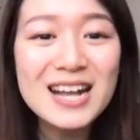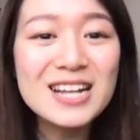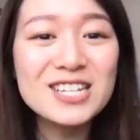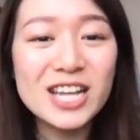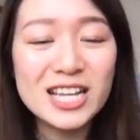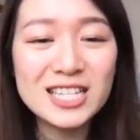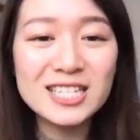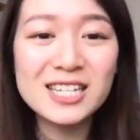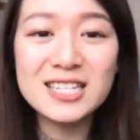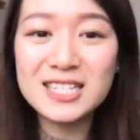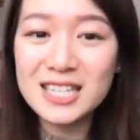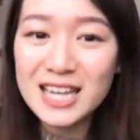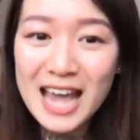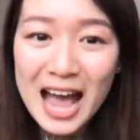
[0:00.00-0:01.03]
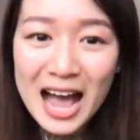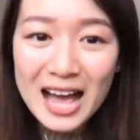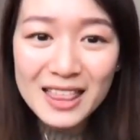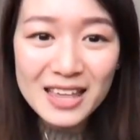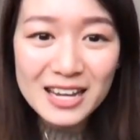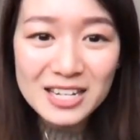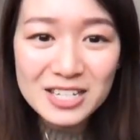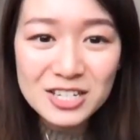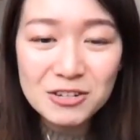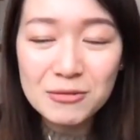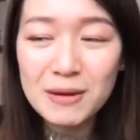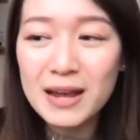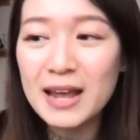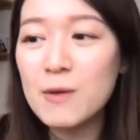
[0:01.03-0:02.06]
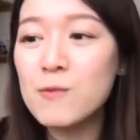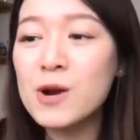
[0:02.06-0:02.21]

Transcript: Just to see how they're doing,